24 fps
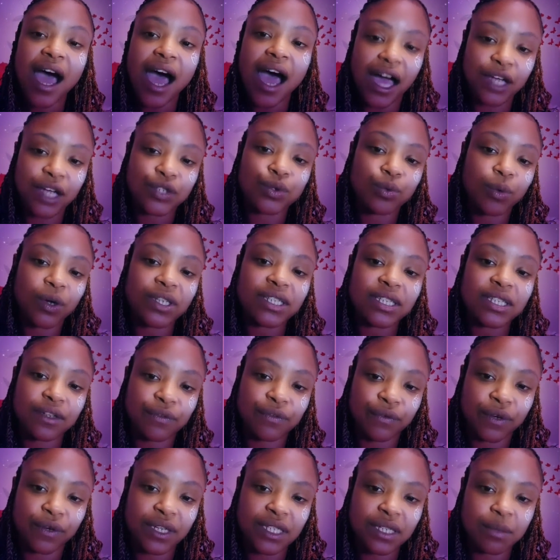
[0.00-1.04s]
as you wanted
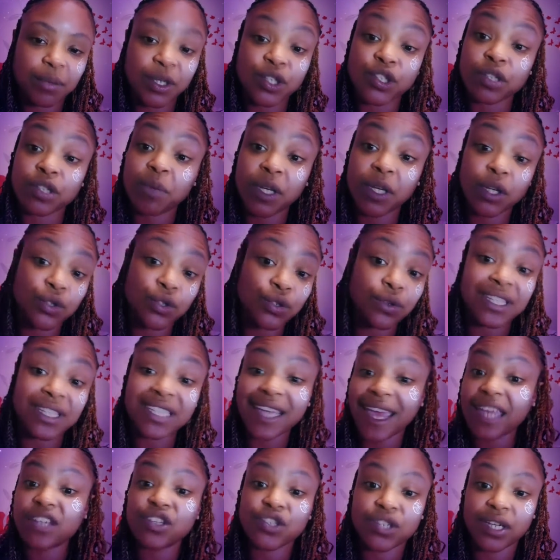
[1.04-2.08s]
for it to be, just because your
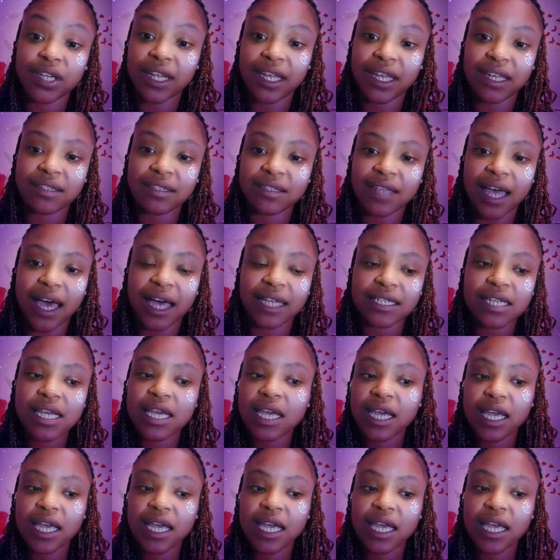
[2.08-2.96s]
intention is that.